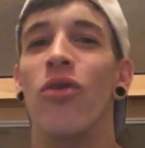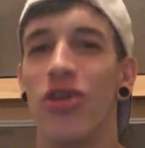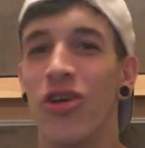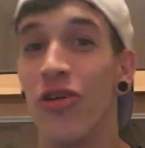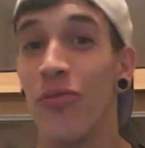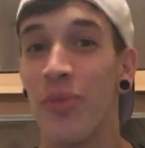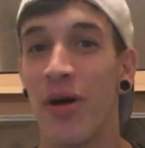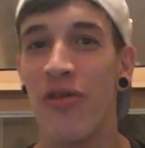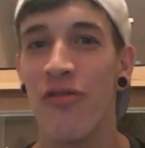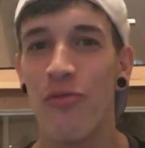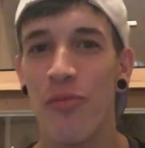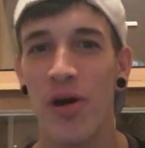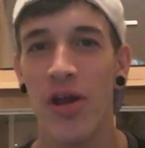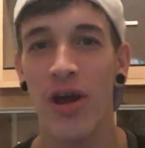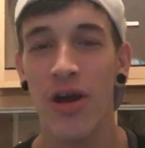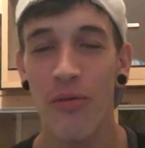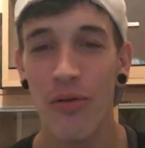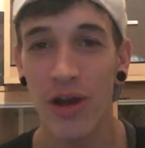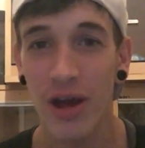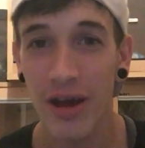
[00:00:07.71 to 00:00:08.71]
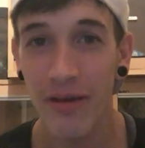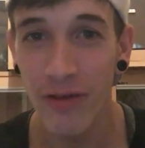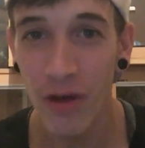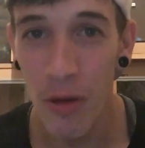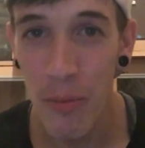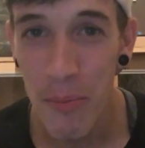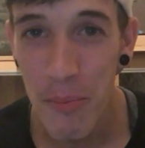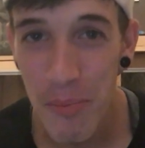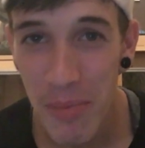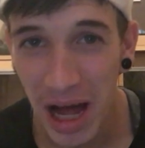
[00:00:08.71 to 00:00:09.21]
What's up everybody, I want to give
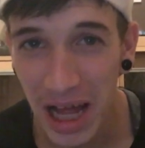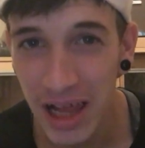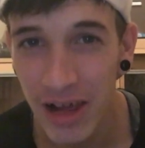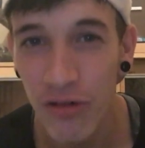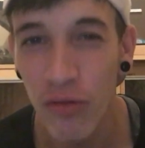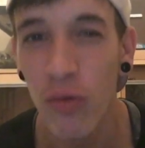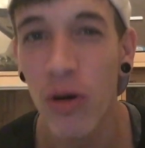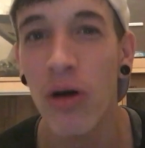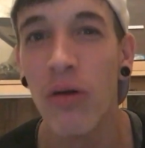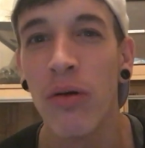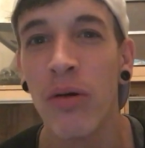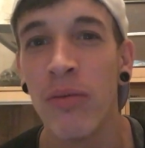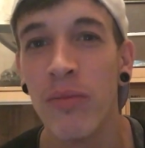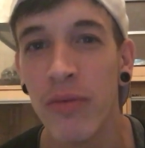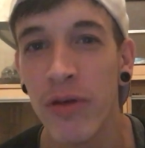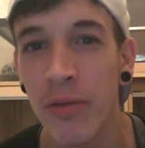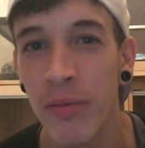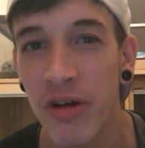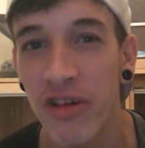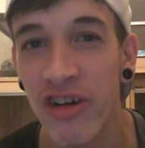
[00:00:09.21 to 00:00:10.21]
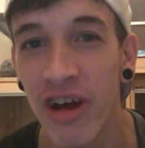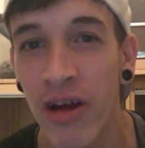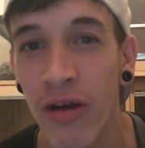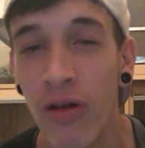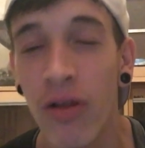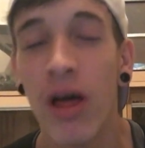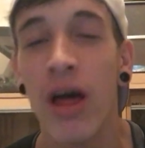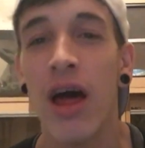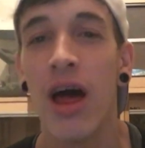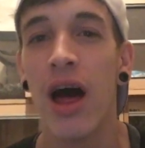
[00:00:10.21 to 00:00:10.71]
you a massive welcome to my
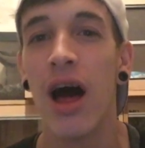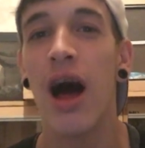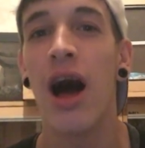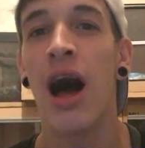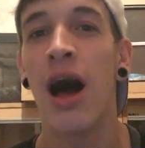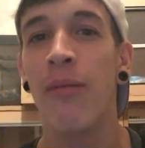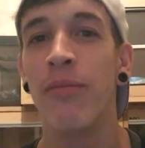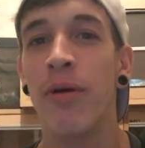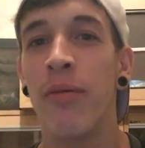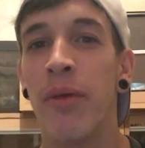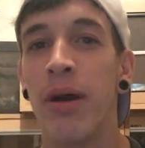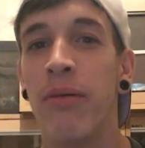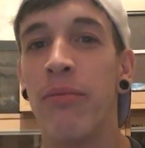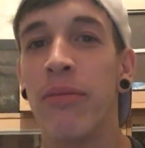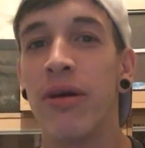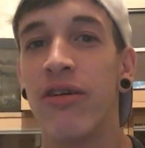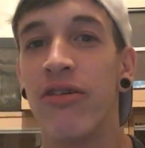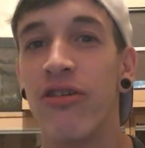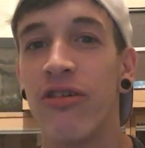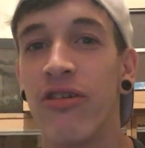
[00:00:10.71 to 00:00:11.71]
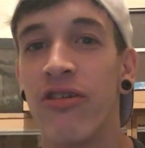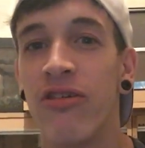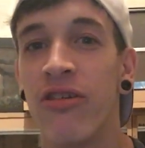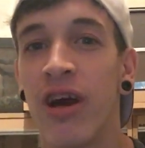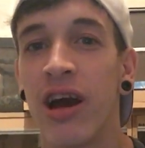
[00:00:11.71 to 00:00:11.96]
channel. I'm your main man, Just